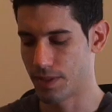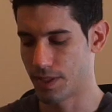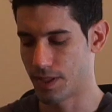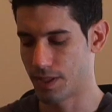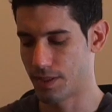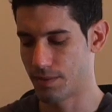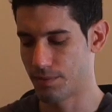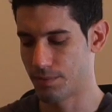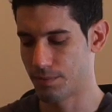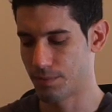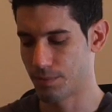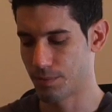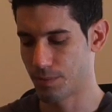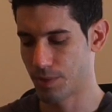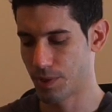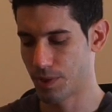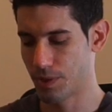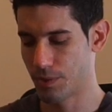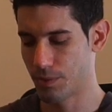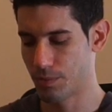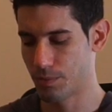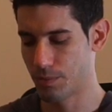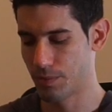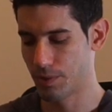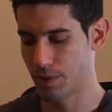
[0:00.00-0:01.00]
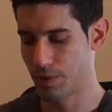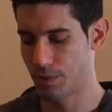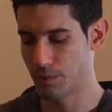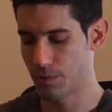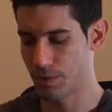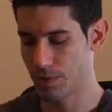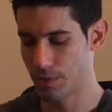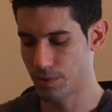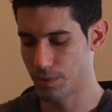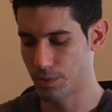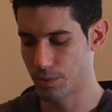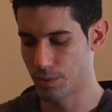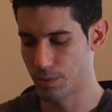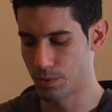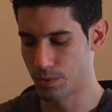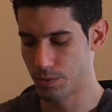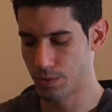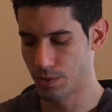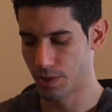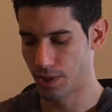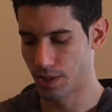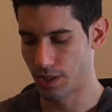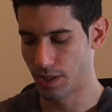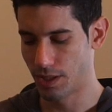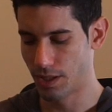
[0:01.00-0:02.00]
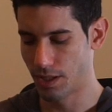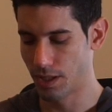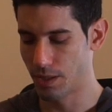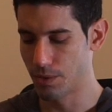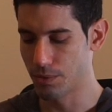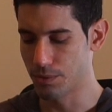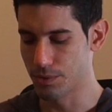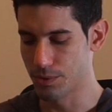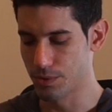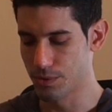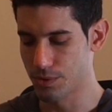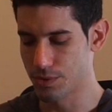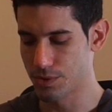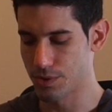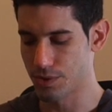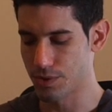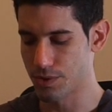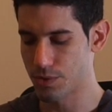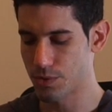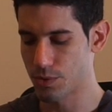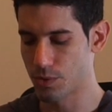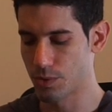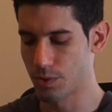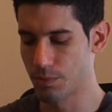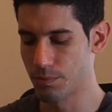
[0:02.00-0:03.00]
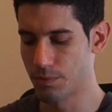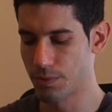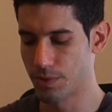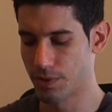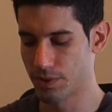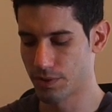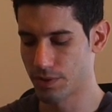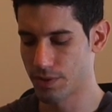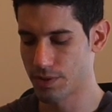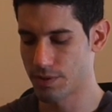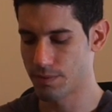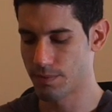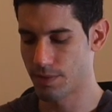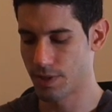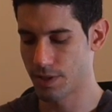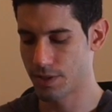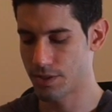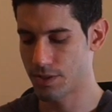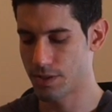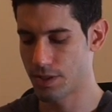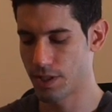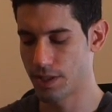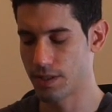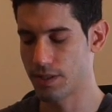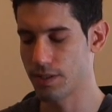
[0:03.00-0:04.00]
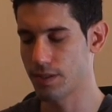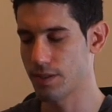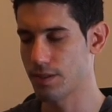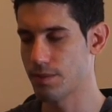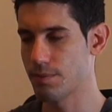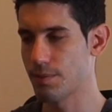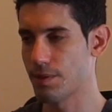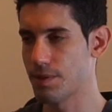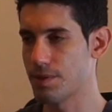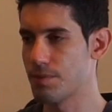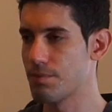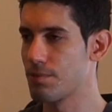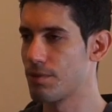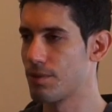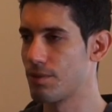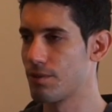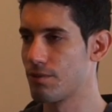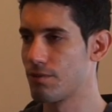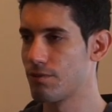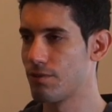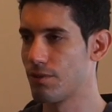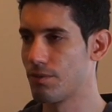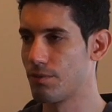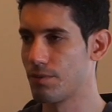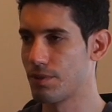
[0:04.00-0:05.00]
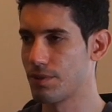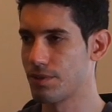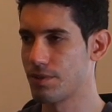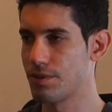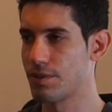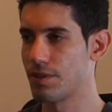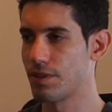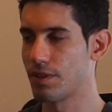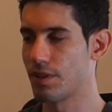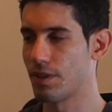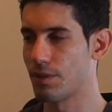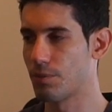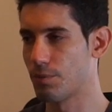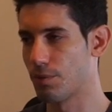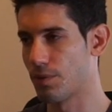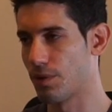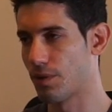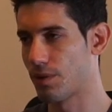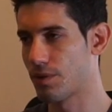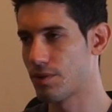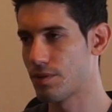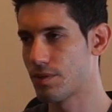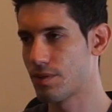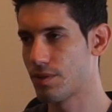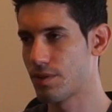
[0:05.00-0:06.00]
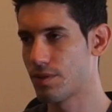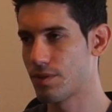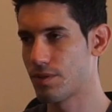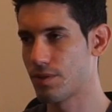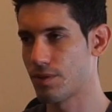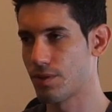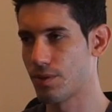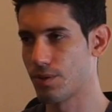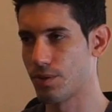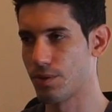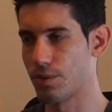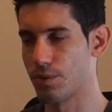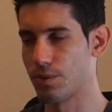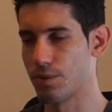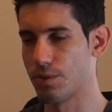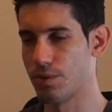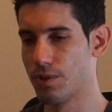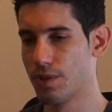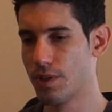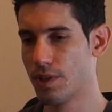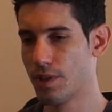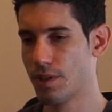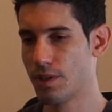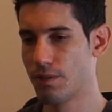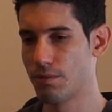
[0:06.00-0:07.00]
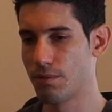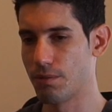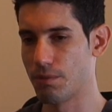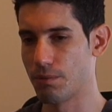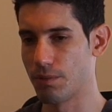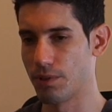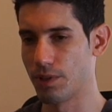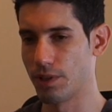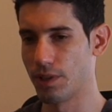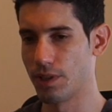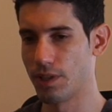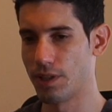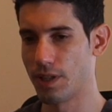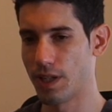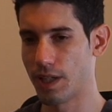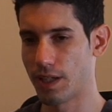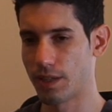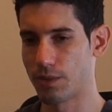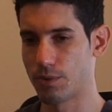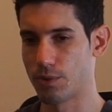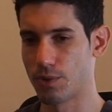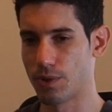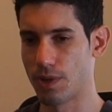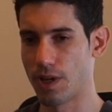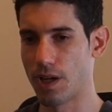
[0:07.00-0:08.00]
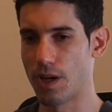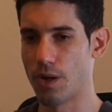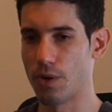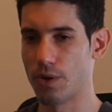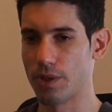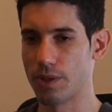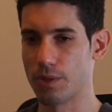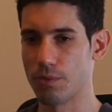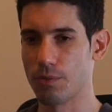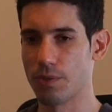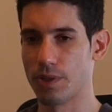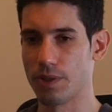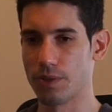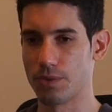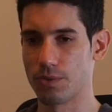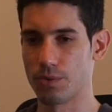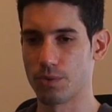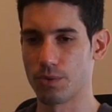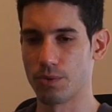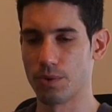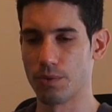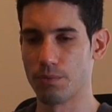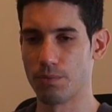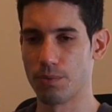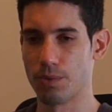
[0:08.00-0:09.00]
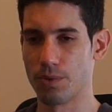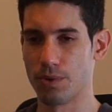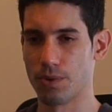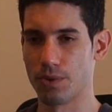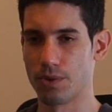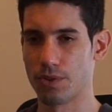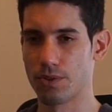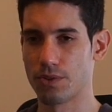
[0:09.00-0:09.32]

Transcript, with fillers: um, we, we want to allow users to import as much data as possible from existing networks. So we would really like to allow anyone to import